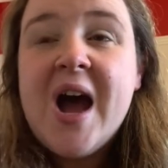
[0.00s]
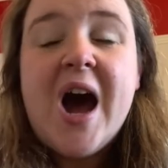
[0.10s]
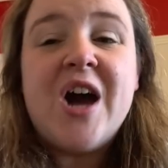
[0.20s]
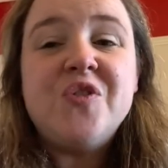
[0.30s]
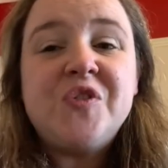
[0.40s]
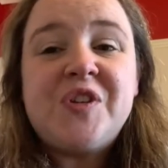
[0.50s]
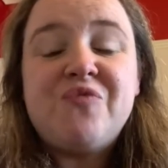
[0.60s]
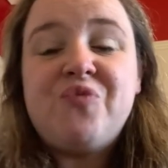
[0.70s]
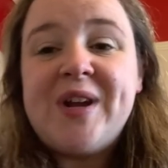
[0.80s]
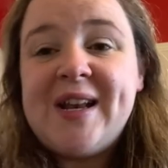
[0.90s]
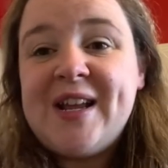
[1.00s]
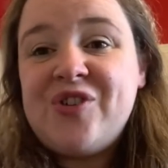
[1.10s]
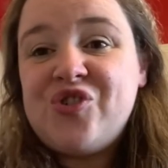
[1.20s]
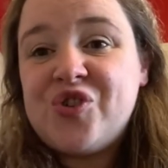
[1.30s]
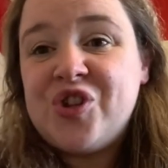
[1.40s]
I also really
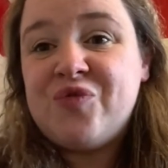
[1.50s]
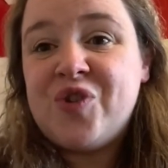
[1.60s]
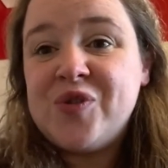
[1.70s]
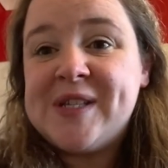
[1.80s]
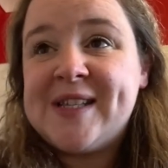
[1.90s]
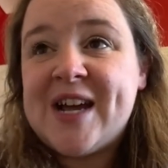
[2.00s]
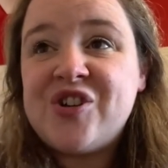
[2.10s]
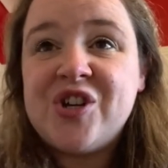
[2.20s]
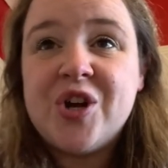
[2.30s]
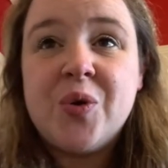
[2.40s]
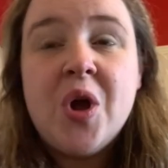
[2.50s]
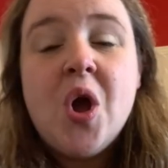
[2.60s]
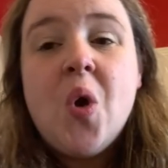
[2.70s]
enjoy the Rose Adagio,